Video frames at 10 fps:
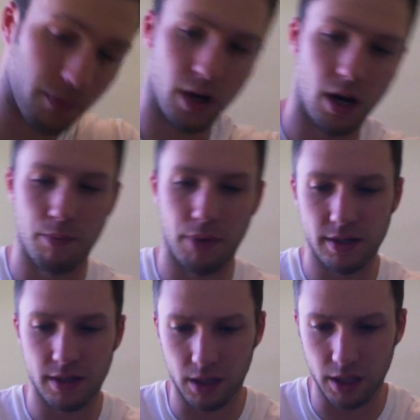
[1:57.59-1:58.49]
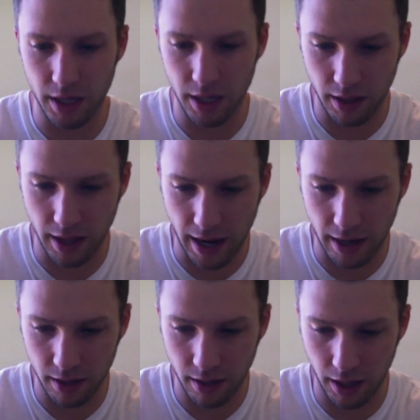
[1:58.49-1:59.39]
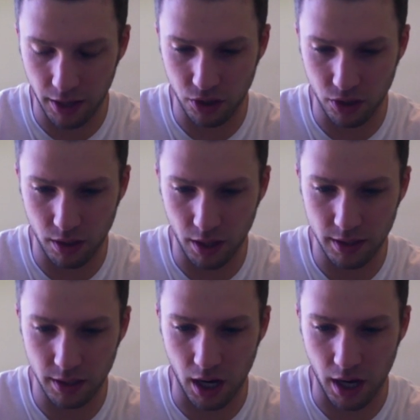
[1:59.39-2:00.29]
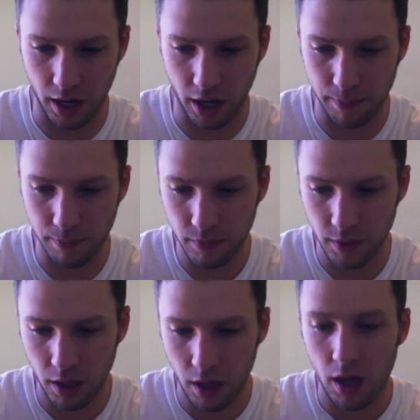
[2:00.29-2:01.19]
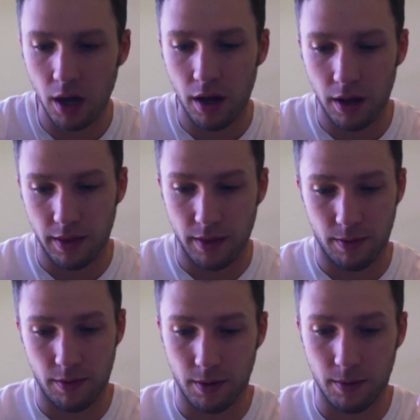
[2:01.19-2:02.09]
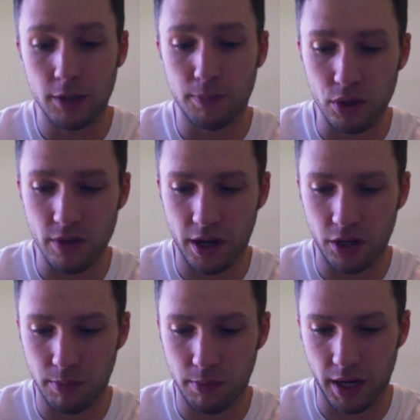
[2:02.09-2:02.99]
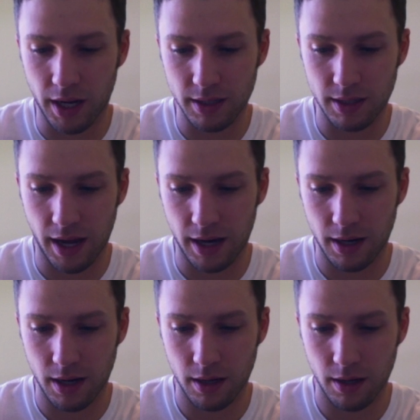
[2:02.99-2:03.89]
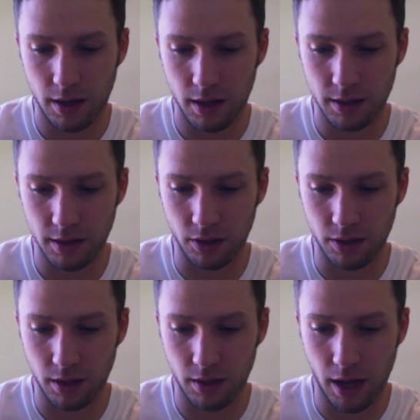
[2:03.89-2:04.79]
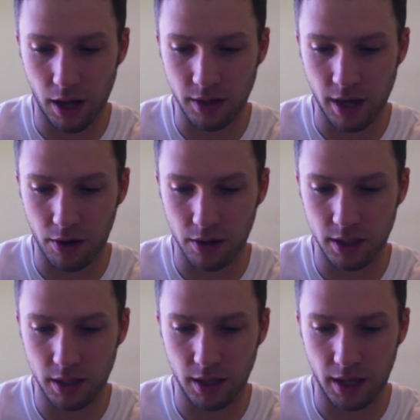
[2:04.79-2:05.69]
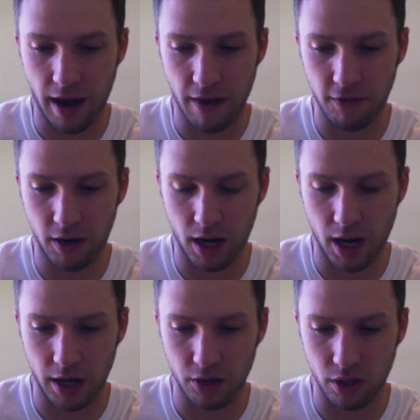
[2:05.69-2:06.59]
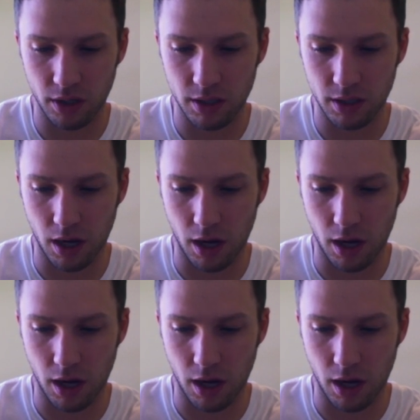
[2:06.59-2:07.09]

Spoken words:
Basically, it's got the explosive energy has the N-Acetyl-L-Tyrosine, the caffeine Anhydrous,